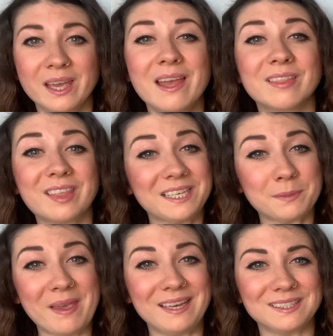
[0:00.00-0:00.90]
This
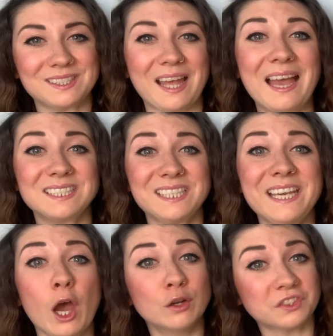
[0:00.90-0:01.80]
means that as the
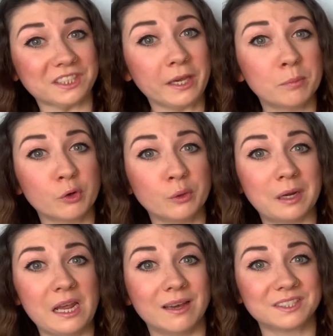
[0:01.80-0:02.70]
unstable
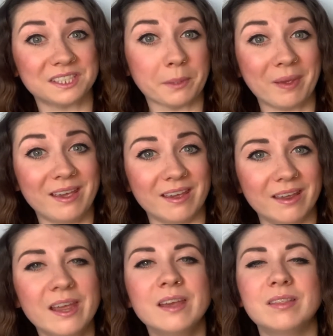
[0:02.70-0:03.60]
nuclei disappear,
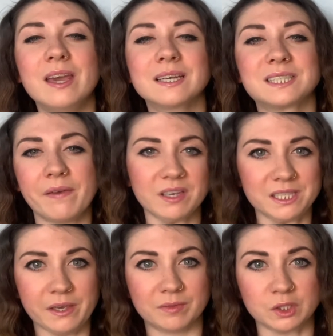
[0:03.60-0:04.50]
the activity
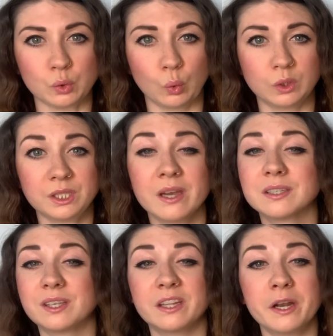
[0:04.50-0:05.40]
of the source,
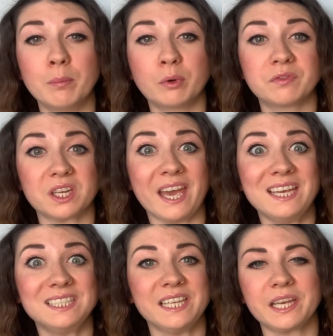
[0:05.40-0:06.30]
so the number of
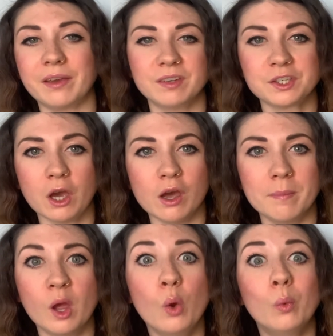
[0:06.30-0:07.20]
decays in a given time,
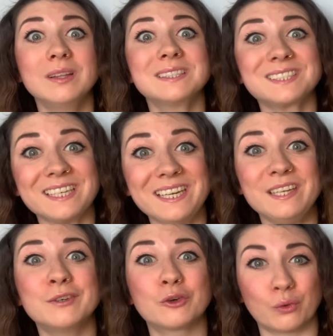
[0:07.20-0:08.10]
will
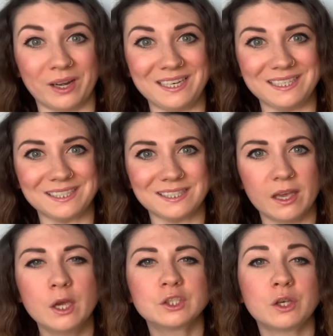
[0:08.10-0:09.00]
decrease.
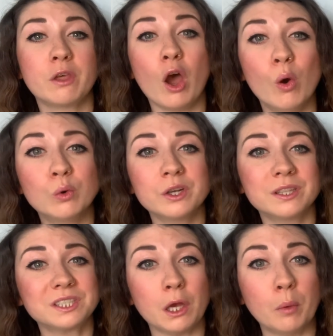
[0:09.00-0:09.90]
So the older the
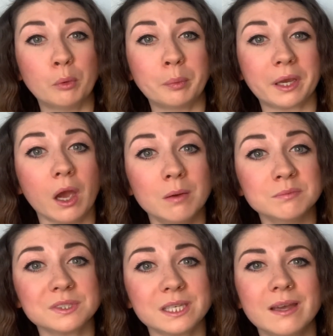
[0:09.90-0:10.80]
sample
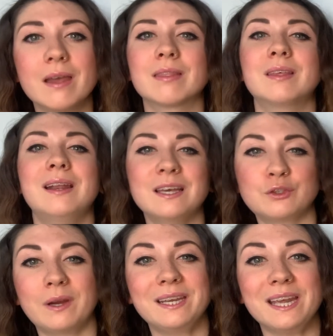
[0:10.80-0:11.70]
becomes, the less
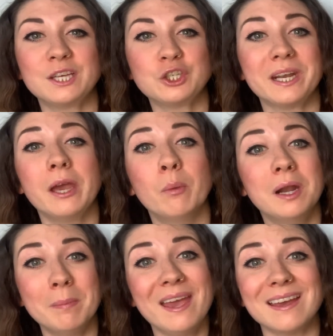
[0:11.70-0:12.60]
radiation it will
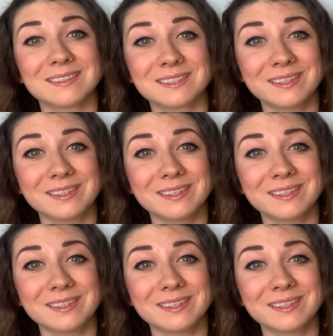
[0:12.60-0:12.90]
emit.